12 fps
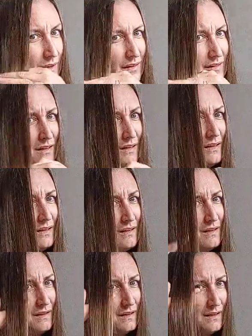we go.
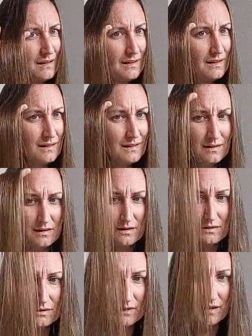
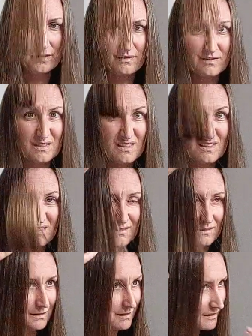So kind of this
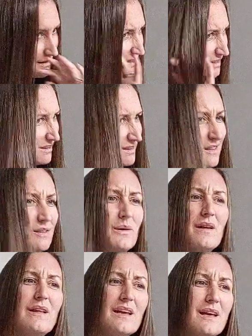still not the
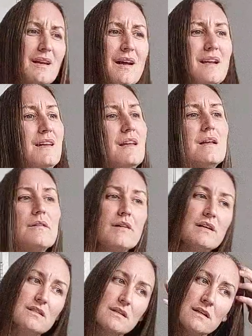way I like it. I need to get a
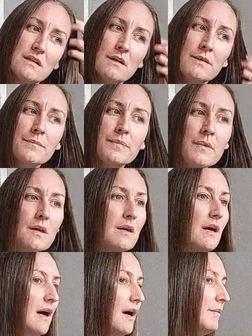razor
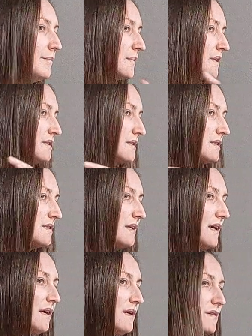because um, this
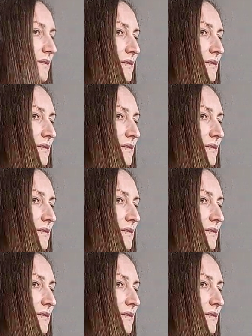layer,